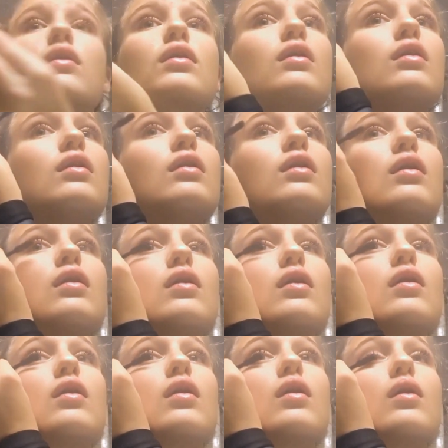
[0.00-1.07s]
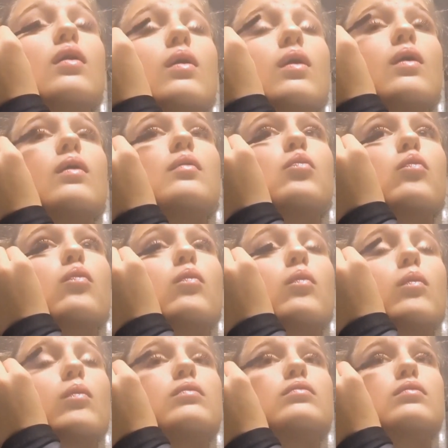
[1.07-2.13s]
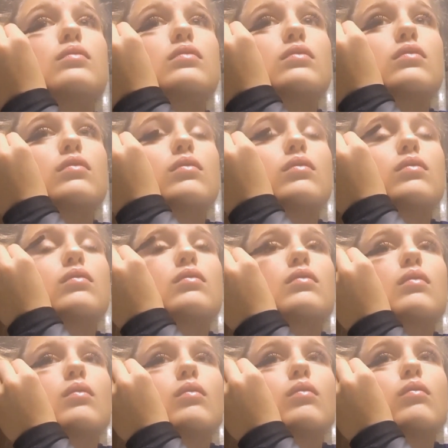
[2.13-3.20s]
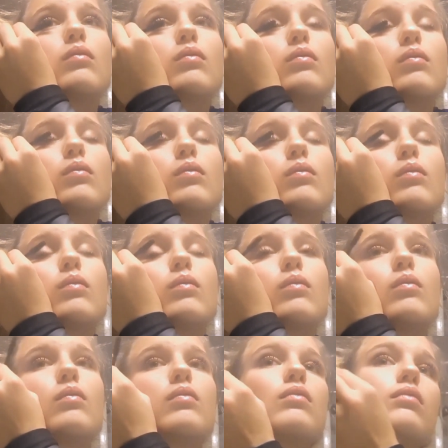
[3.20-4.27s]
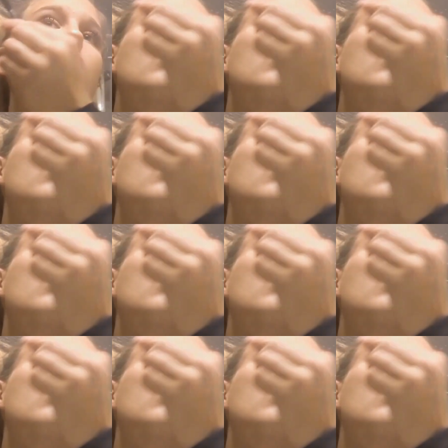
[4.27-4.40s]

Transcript: No one is speaking in this clip.